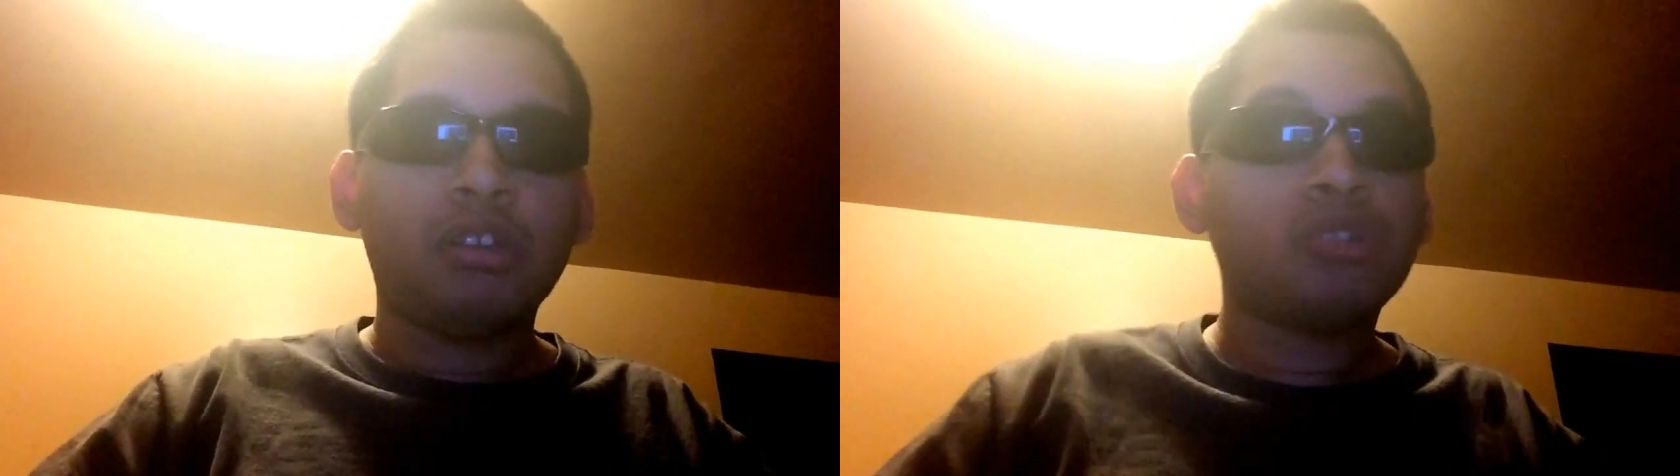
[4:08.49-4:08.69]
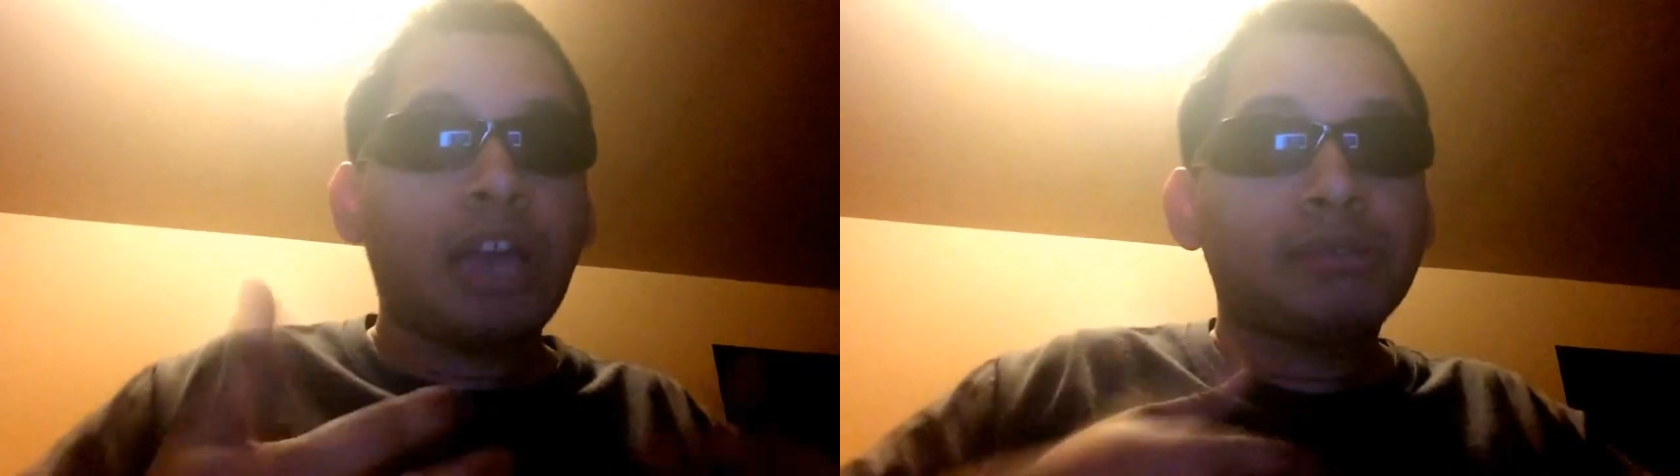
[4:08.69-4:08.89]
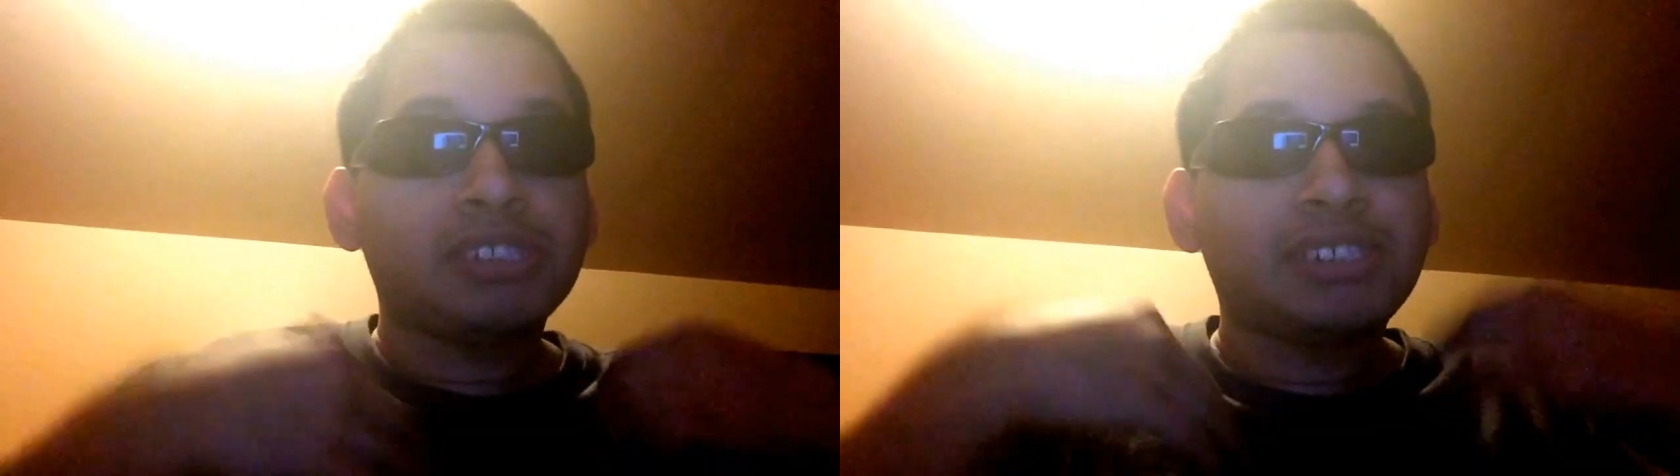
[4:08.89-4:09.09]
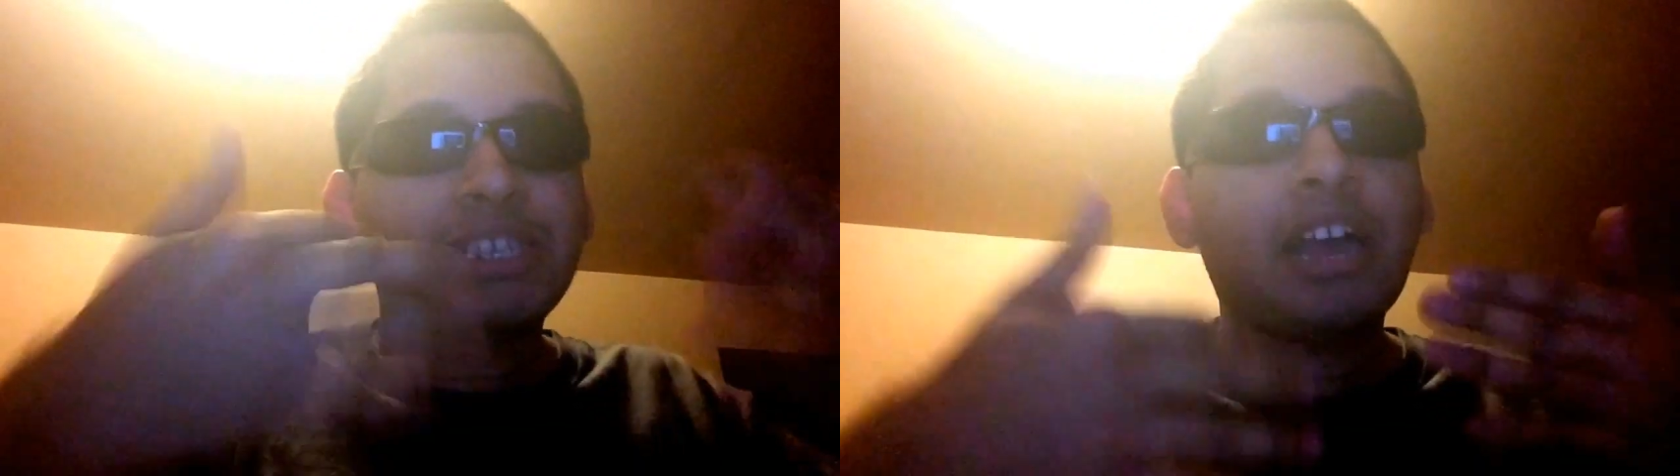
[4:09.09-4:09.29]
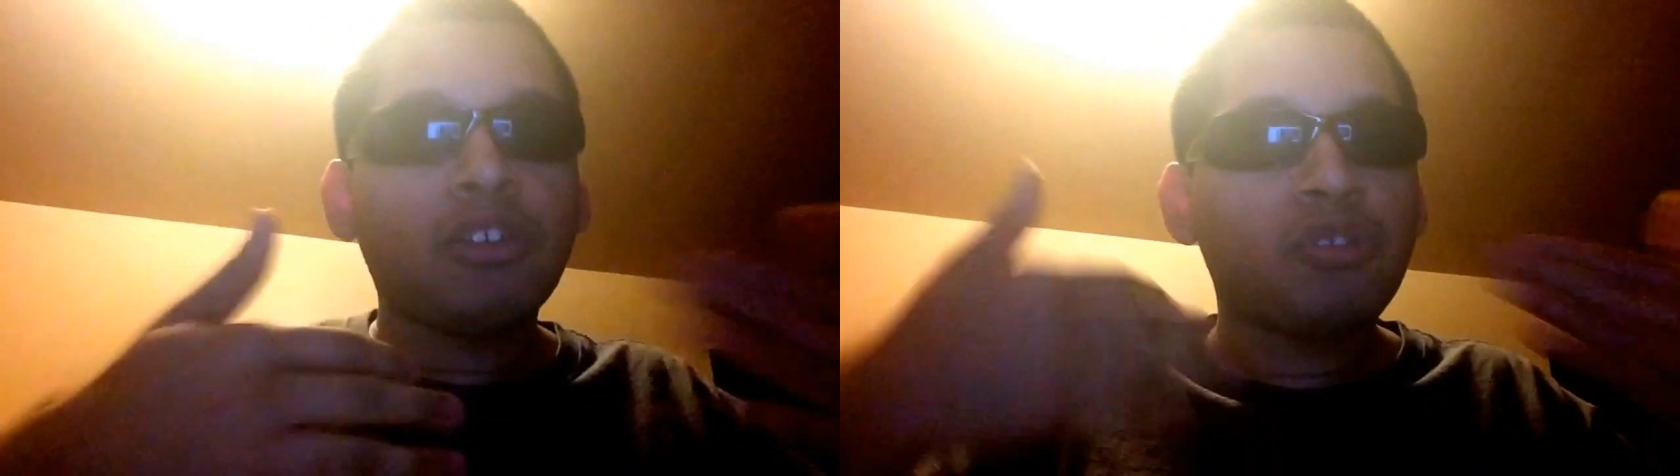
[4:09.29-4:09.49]
You have to
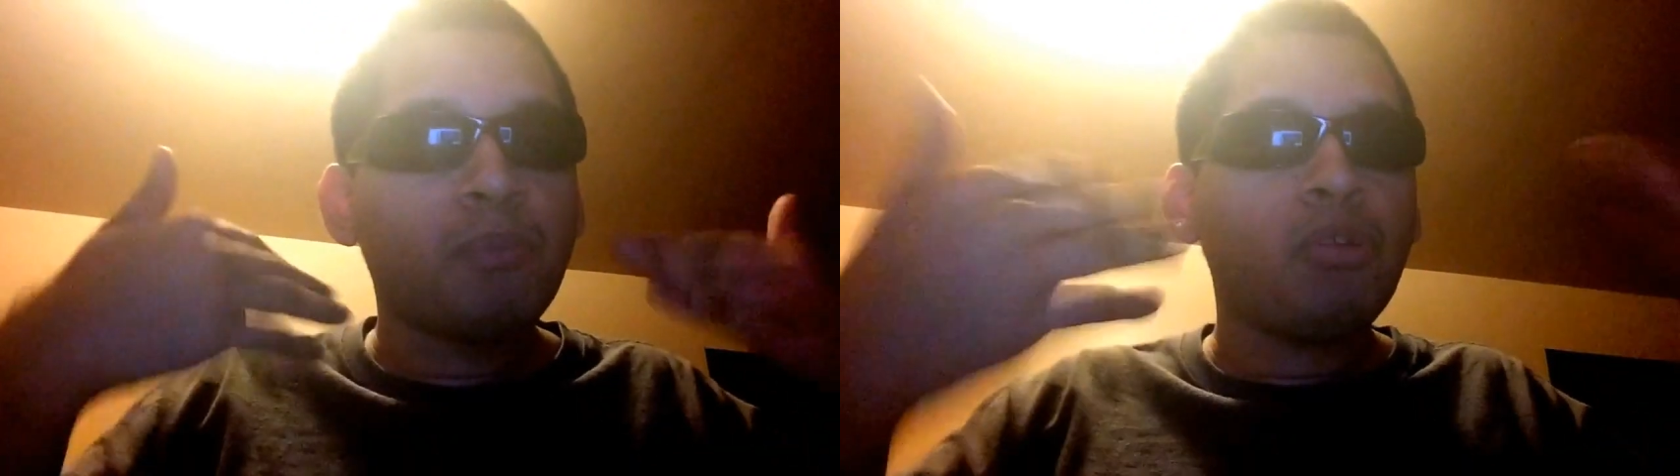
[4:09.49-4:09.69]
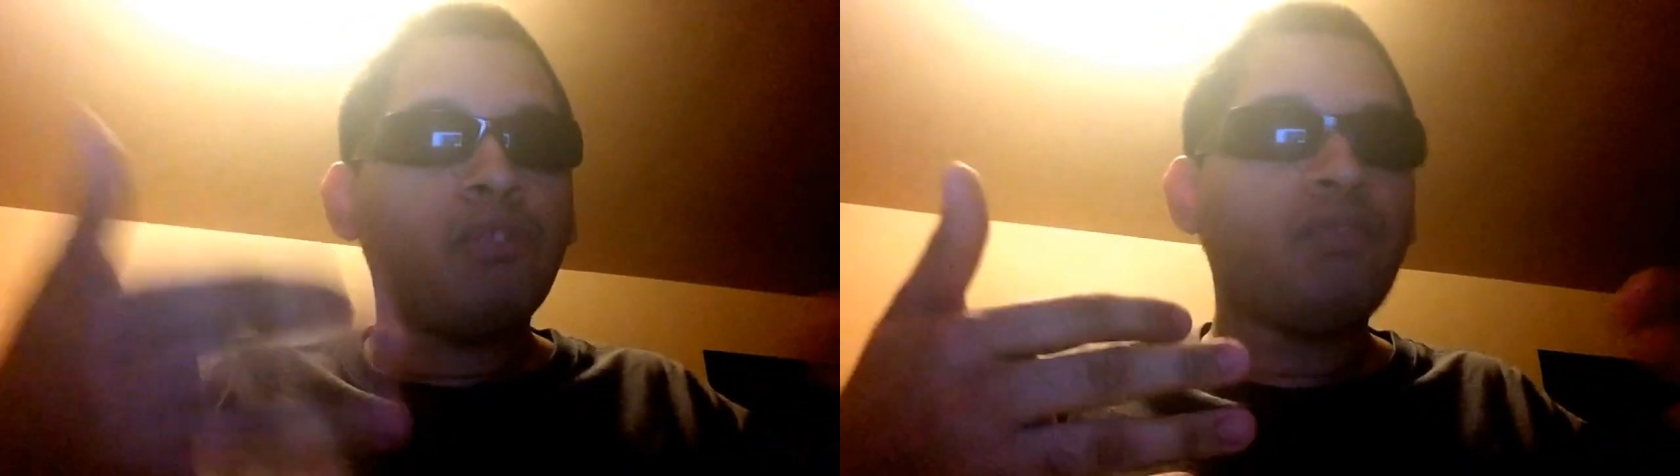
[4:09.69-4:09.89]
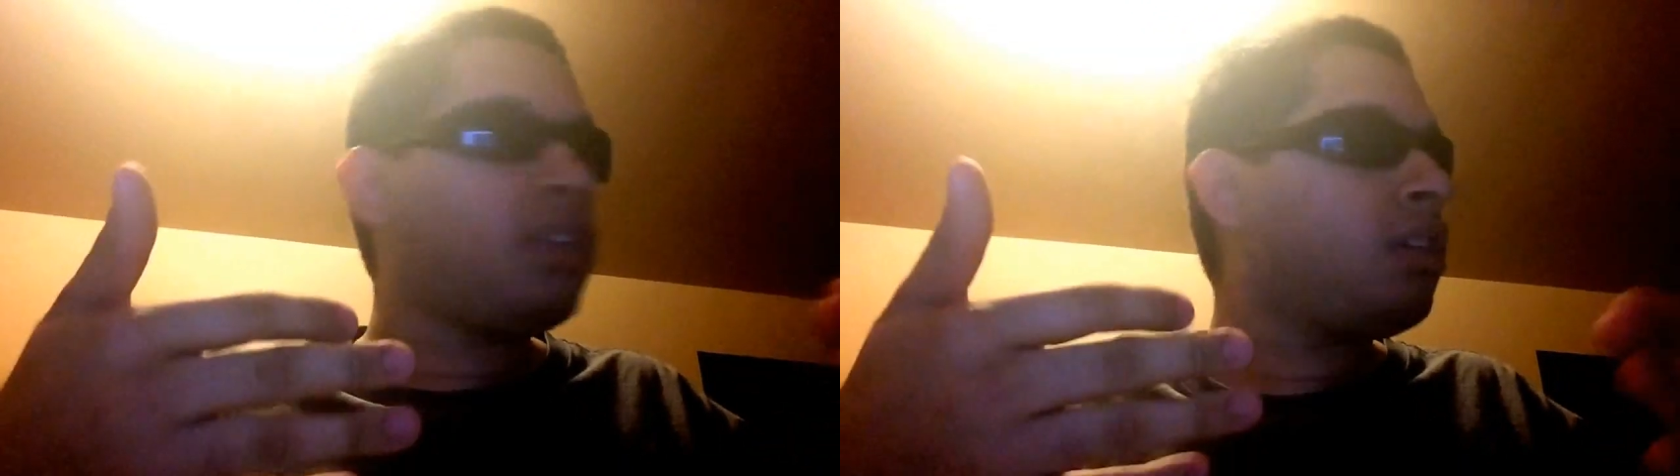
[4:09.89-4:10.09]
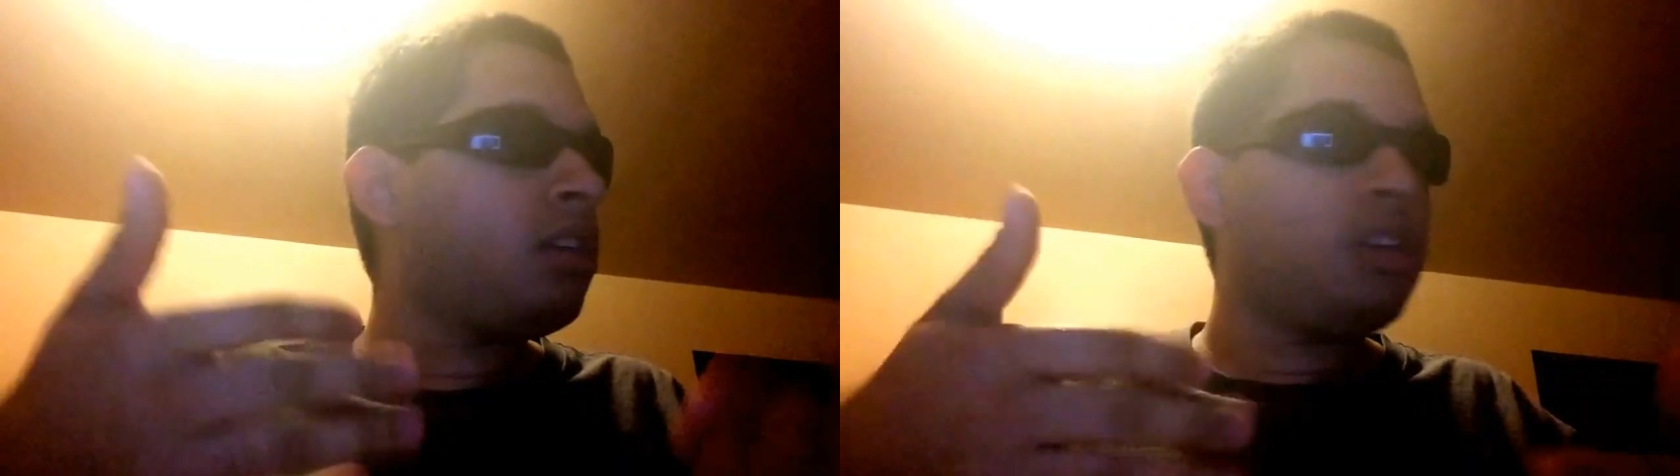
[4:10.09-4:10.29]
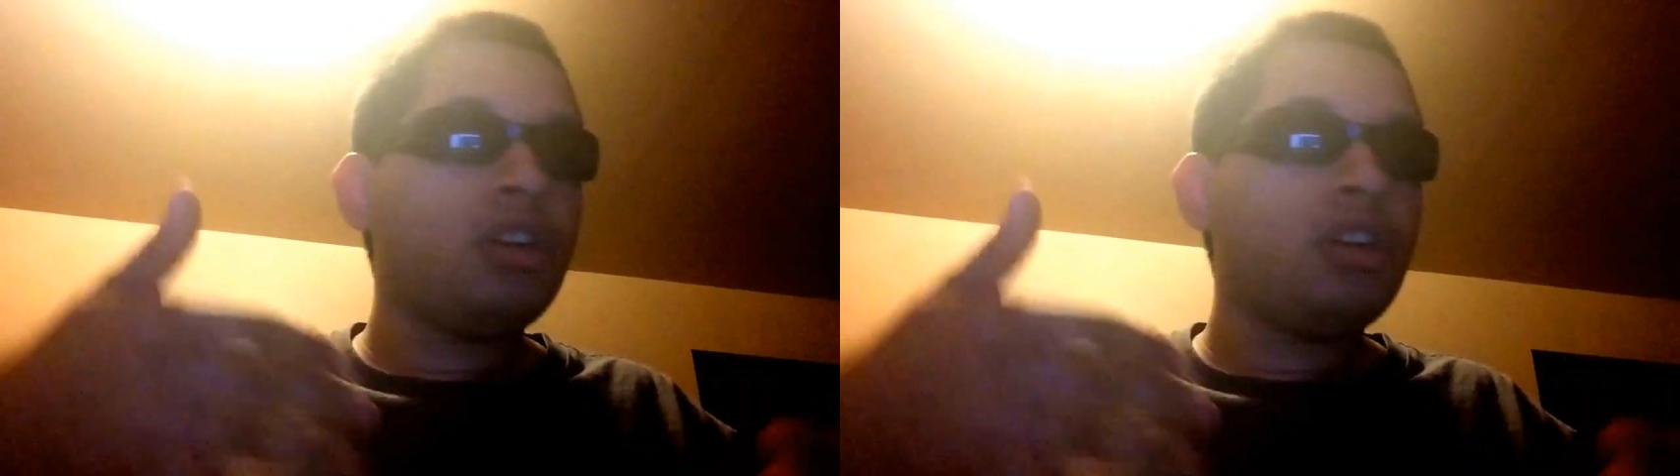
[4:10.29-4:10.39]
sell your movie